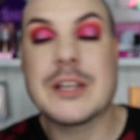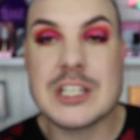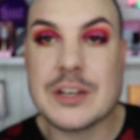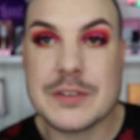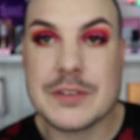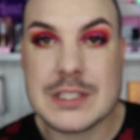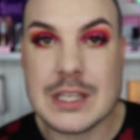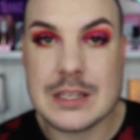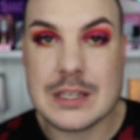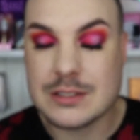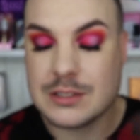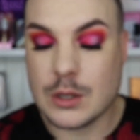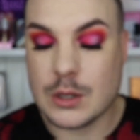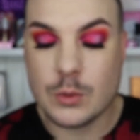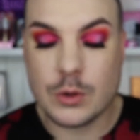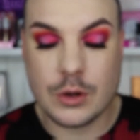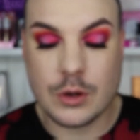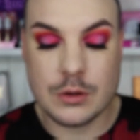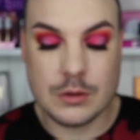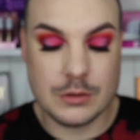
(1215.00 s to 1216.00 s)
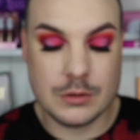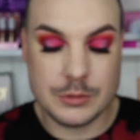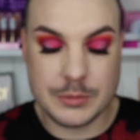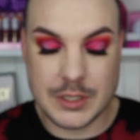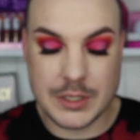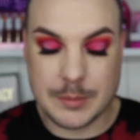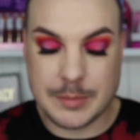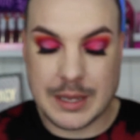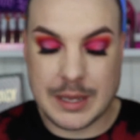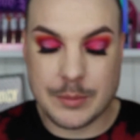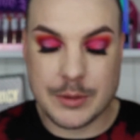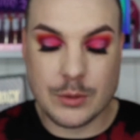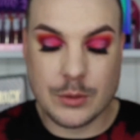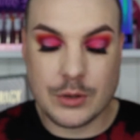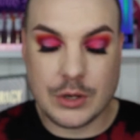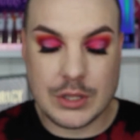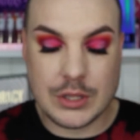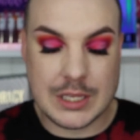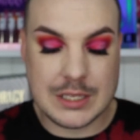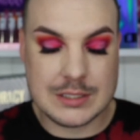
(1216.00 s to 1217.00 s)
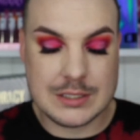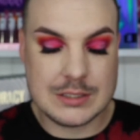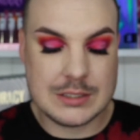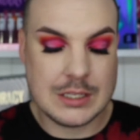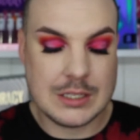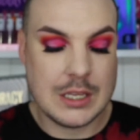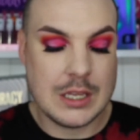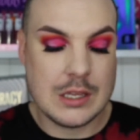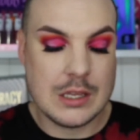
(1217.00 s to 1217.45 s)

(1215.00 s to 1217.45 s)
Jeffree Star is sold on Beauty Bay, we all know this.